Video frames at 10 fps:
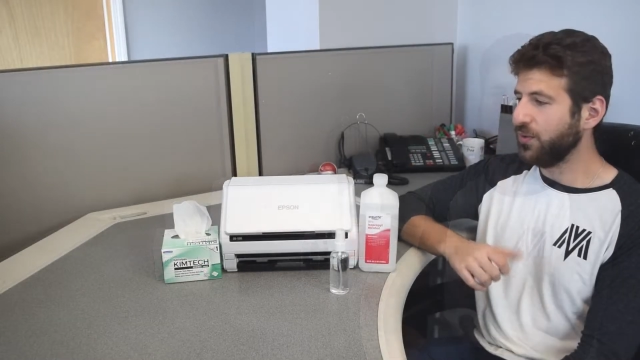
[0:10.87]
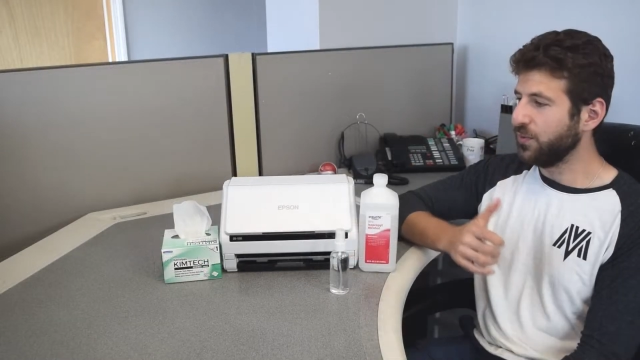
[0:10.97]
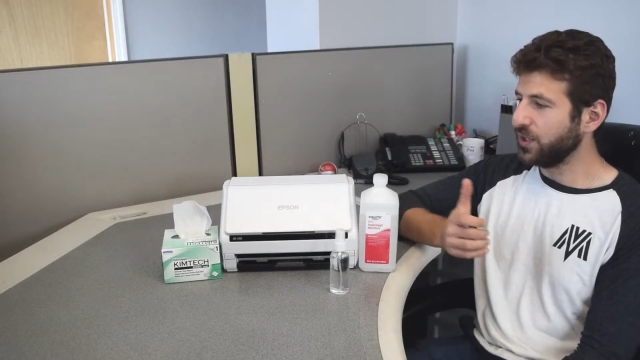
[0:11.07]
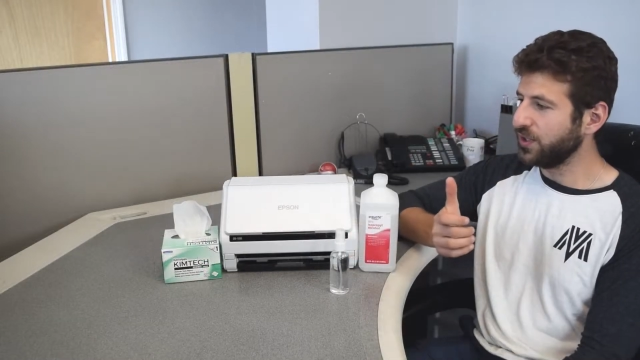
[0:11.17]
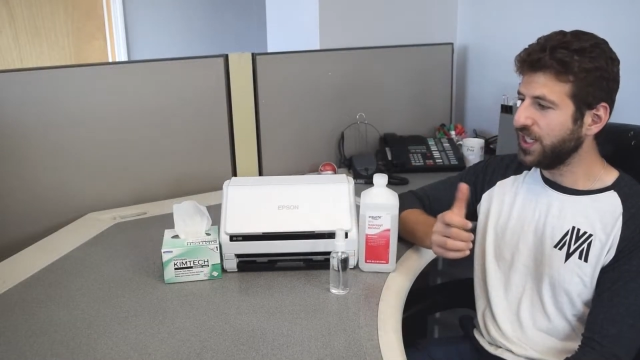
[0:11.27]

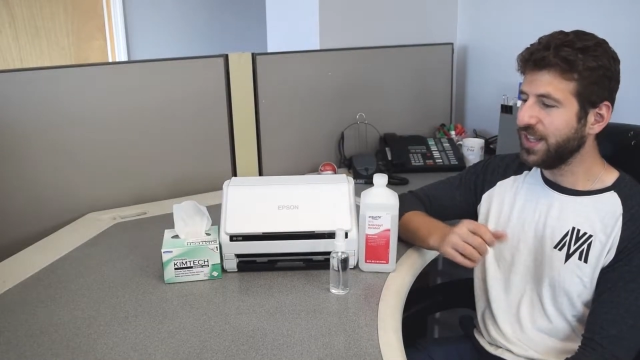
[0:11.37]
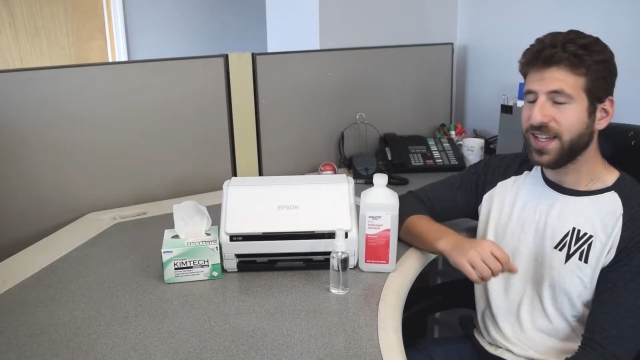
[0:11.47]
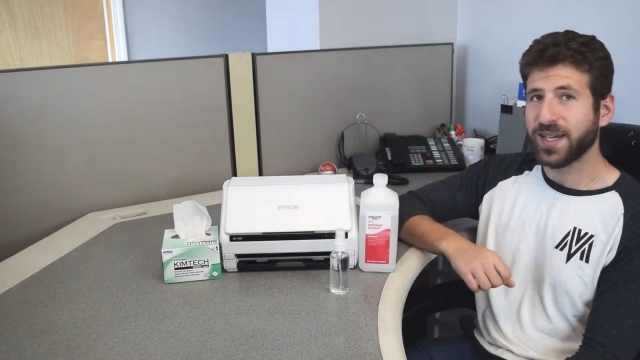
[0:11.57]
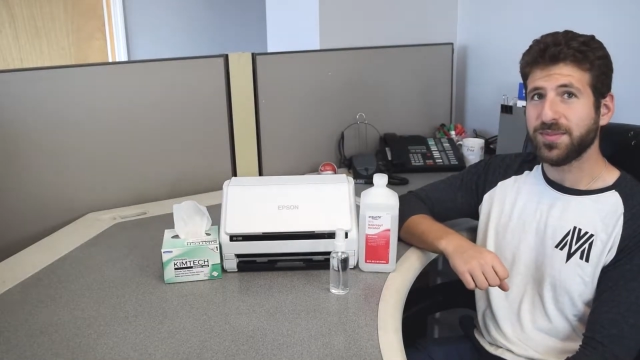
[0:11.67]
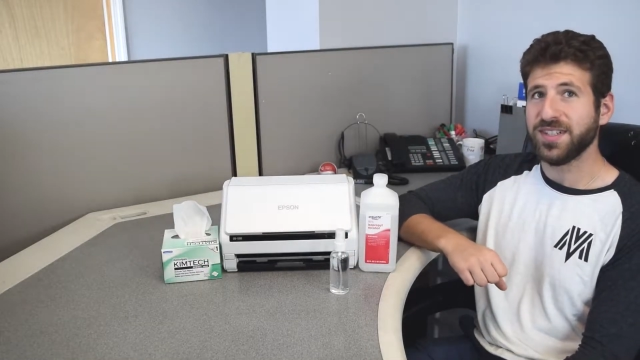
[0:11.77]
When cleaning the
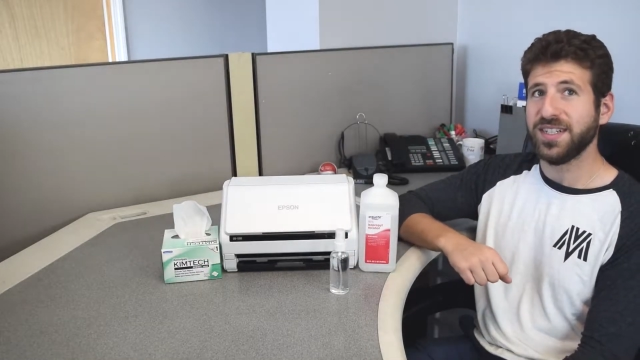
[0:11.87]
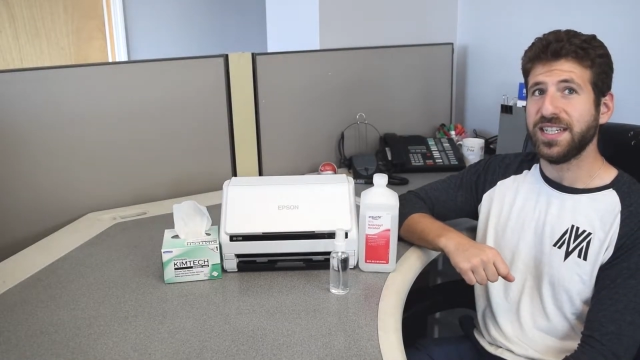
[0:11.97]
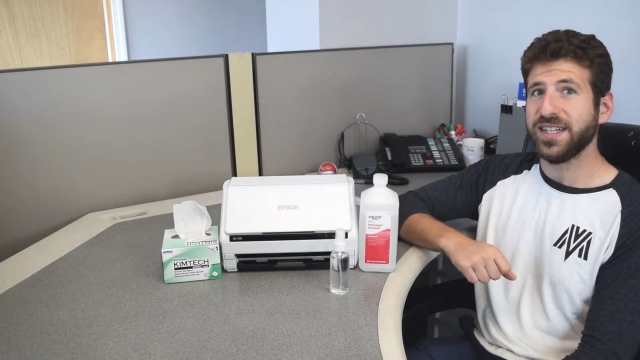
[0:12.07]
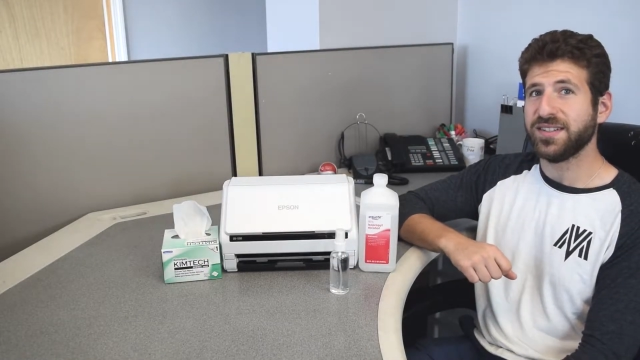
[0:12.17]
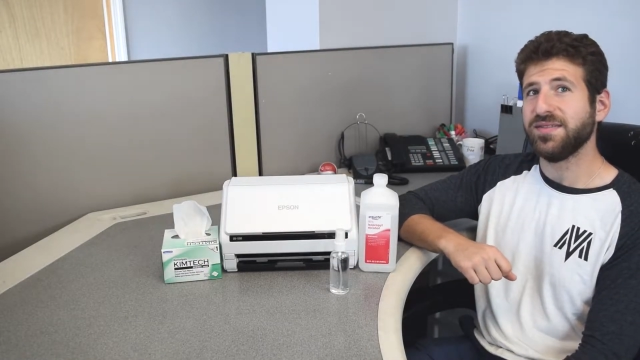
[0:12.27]
EPSON
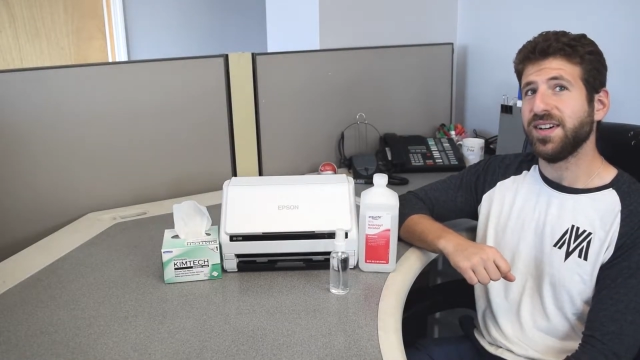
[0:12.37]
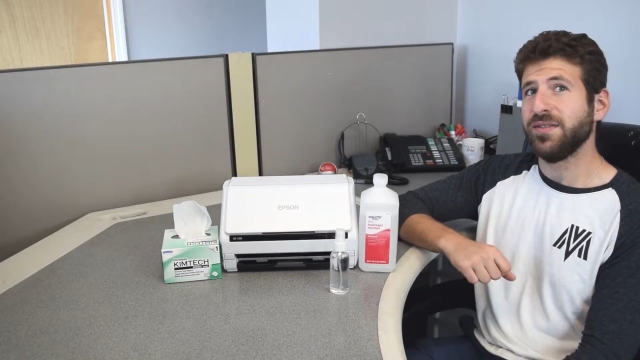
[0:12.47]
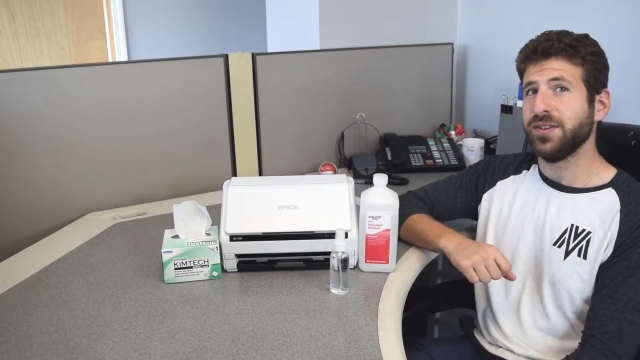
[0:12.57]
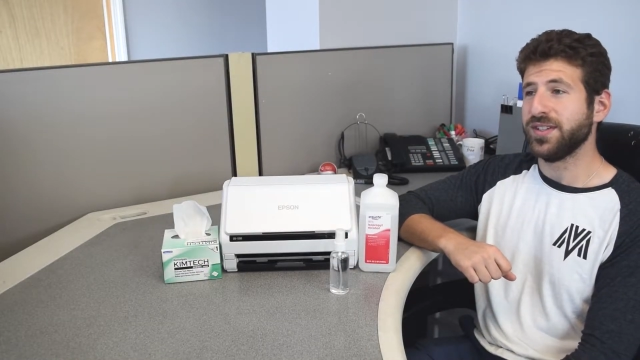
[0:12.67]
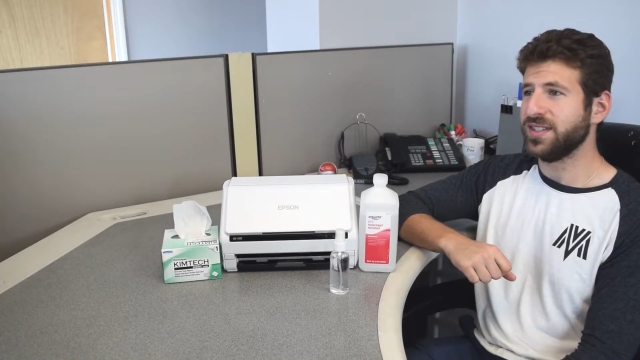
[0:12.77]

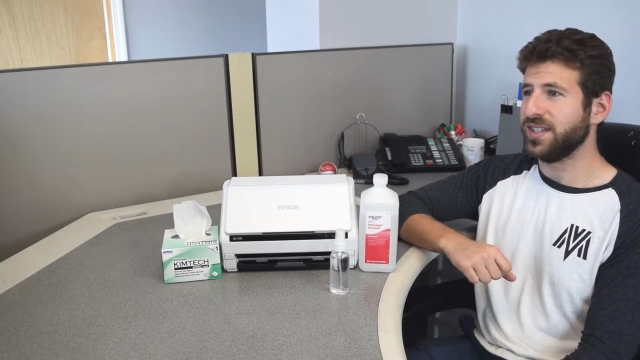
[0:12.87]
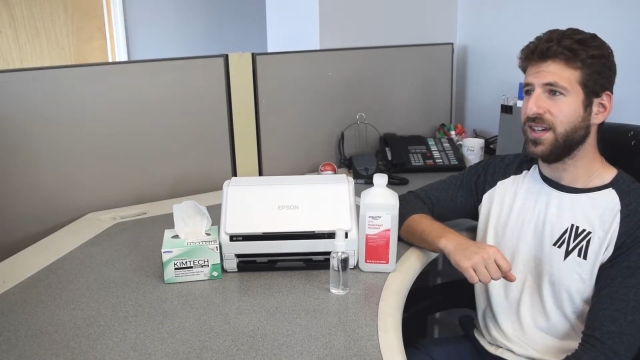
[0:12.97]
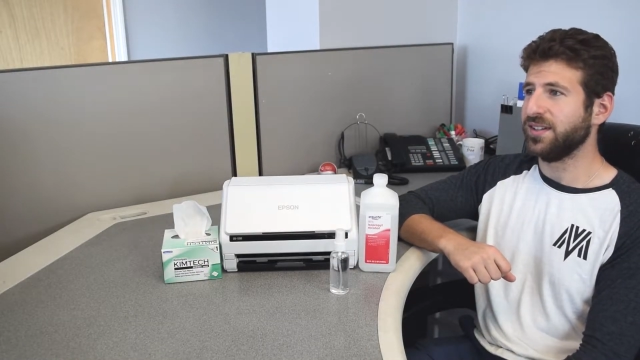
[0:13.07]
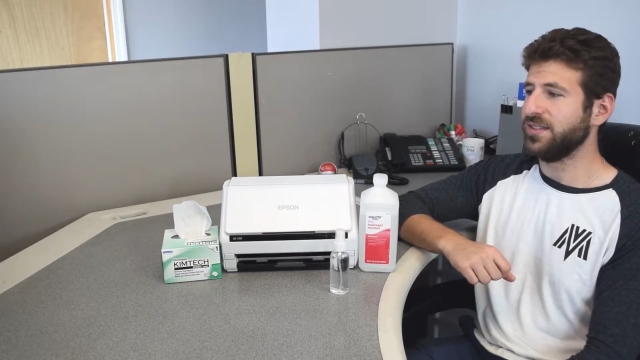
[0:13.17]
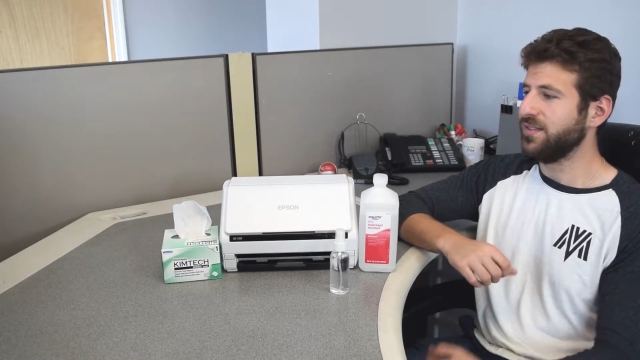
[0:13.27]
DS-530
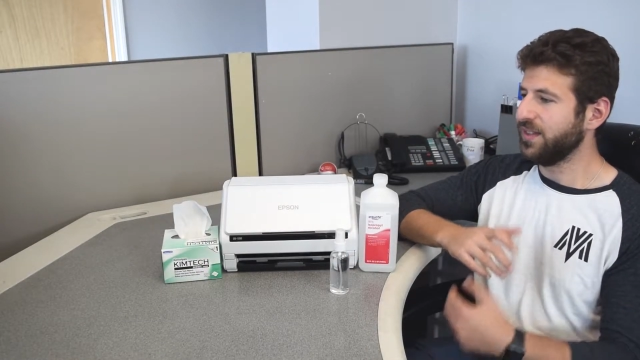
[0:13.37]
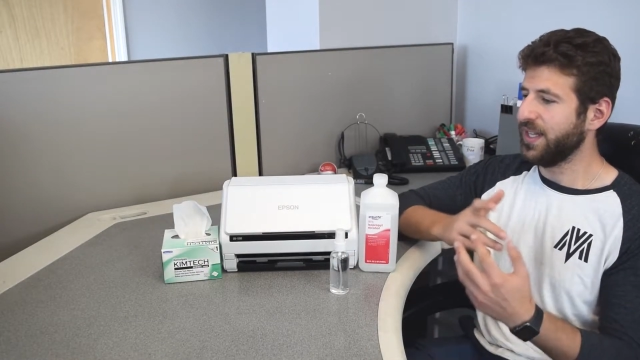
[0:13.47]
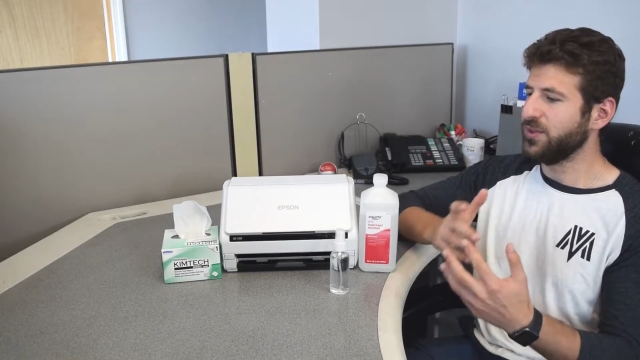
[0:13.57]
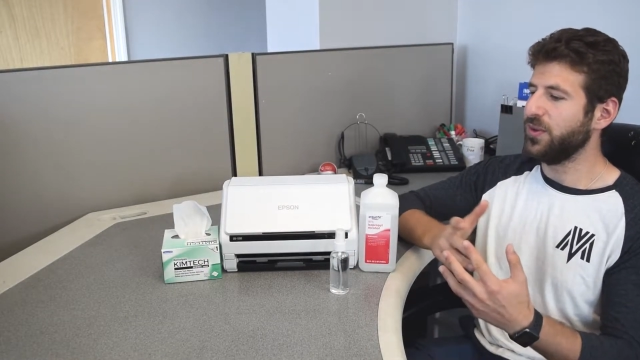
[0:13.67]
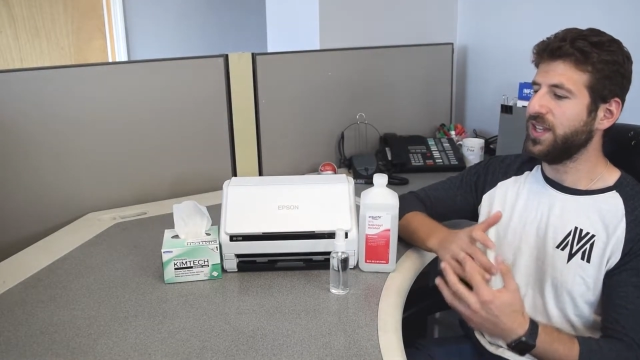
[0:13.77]
scanner,
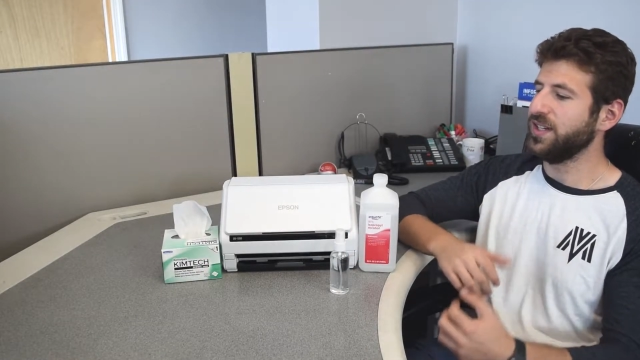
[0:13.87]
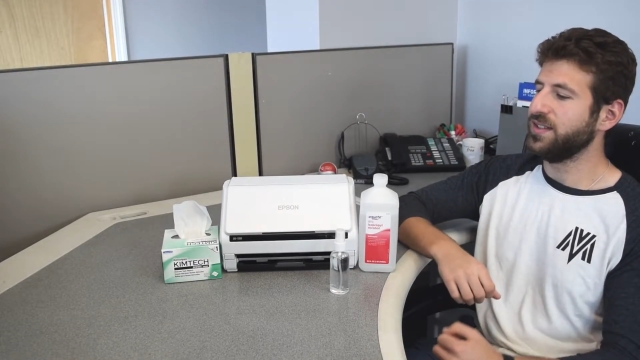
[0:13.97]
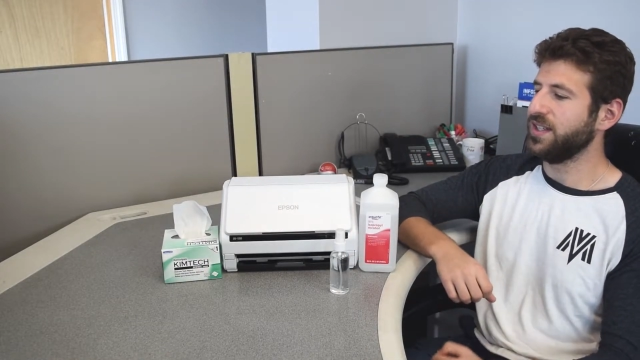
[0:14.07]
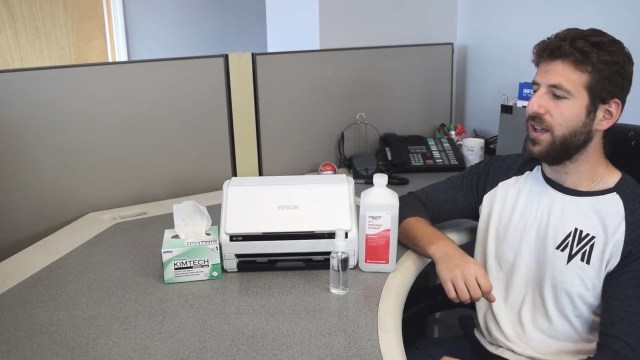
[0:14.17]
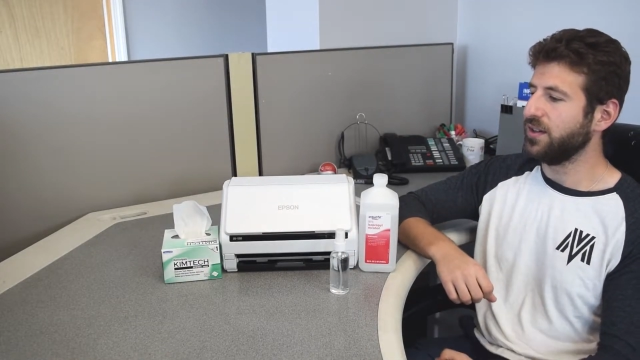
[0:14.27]
as with any
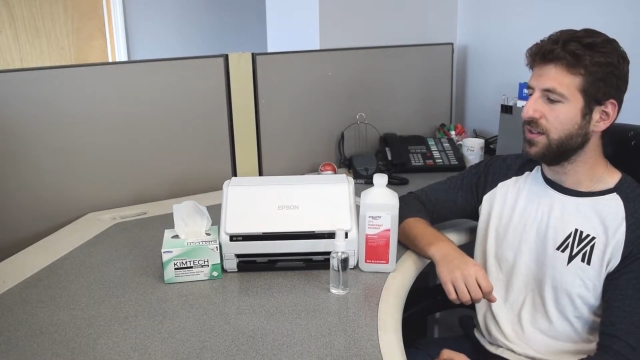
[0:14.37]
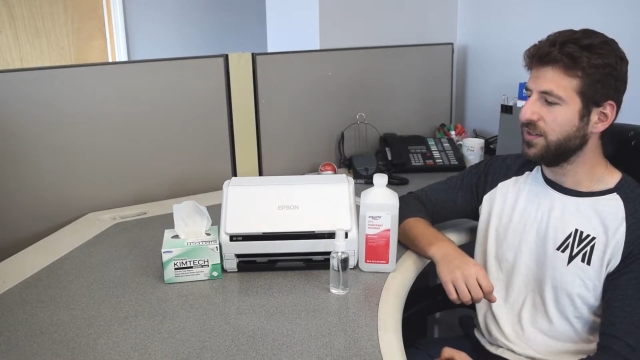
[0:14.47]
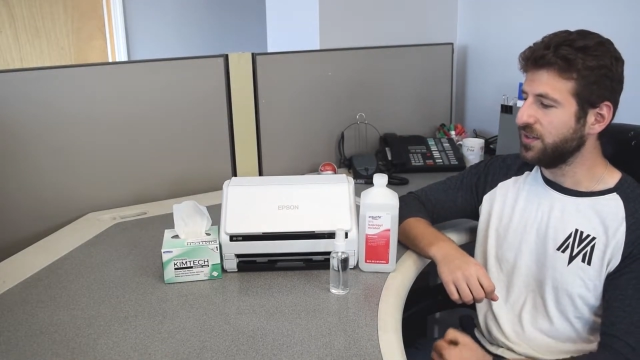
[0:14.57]
scanner,